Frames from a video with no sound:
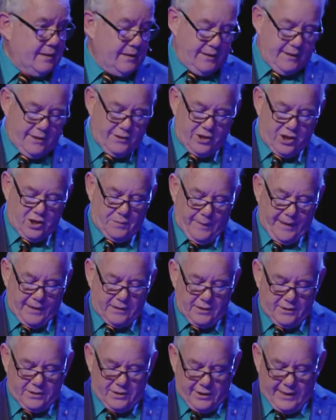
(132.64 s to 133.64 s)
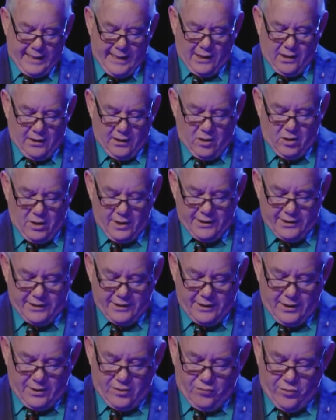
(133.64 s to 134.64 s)
It's expected to catalyse
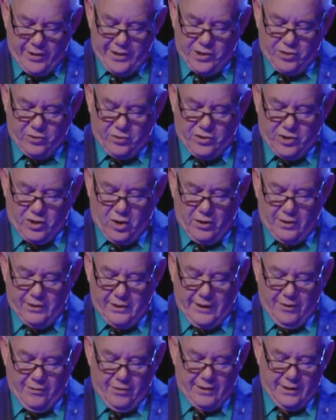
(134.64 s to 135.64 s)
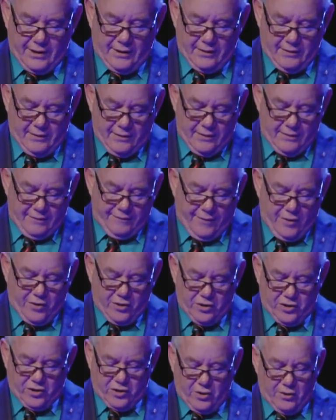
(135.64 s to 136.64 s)
regional solidarity
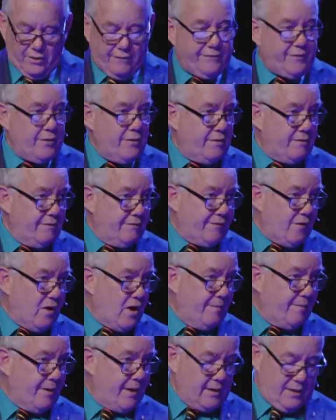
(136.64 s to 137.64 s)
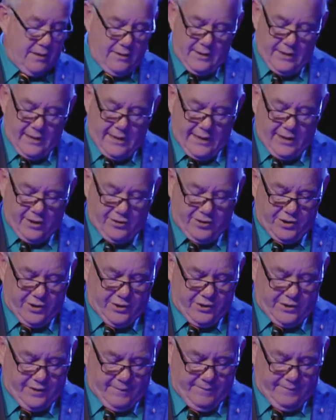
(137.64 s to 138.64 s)
focused on the food and fibre
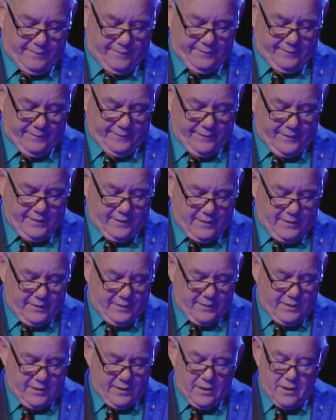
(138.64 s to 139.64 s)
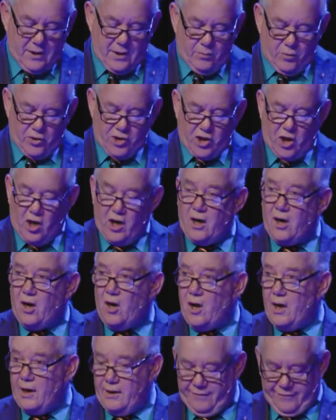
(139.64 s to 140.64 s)
ecosystem. It will shine a
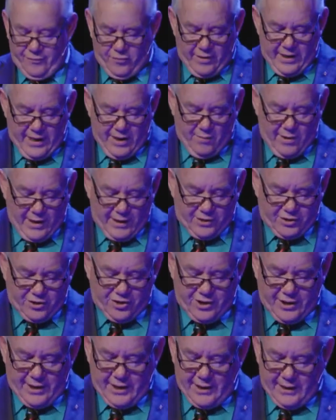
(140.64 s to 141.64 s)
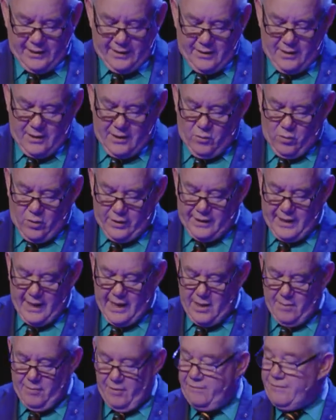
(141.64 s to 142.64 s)
light for anyone to see what
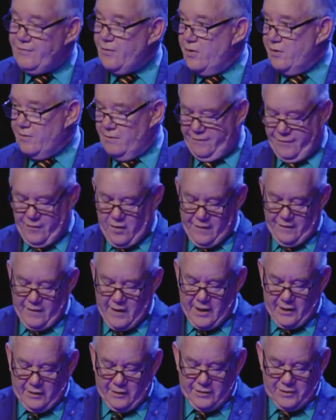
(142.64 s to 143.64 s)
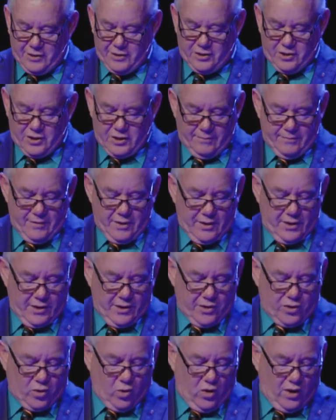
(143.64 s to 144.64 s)
Canterbury food and fibre ecosystem
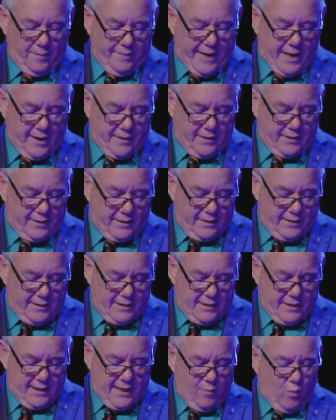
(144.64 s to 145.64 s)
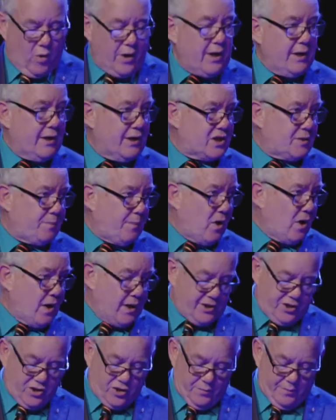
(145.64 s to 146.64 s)
is all about and what it
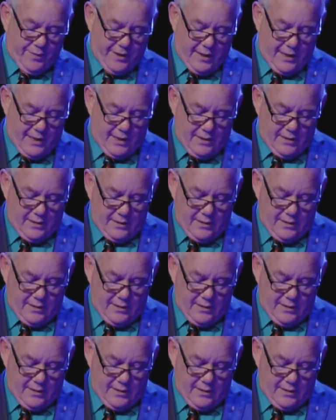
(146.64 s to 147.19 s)
aspires to be